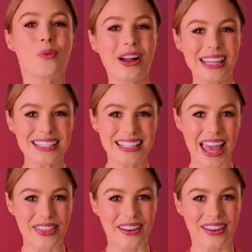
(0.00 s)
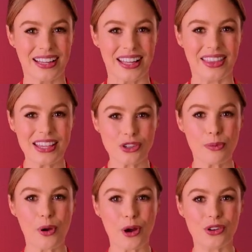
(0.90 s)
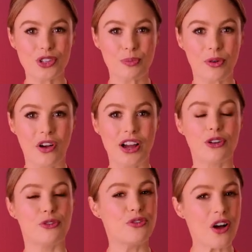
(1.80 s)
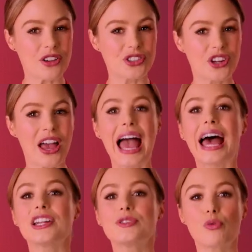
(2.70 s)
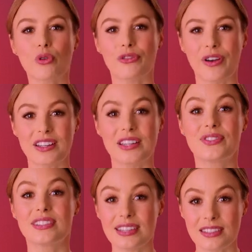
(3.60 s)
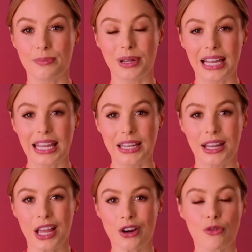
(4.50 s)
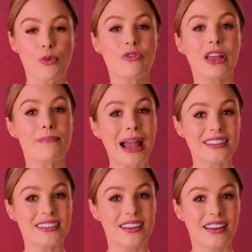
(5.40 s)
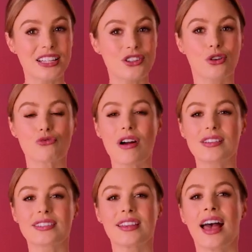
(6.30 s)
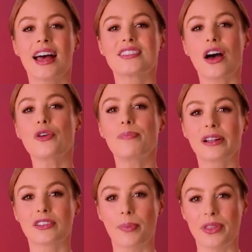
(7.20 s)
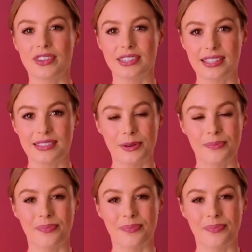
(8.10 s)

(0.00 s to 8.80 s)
Working together, these components provide a faster and more effective system clean, removing magnetite, rust, and other buildup in the system.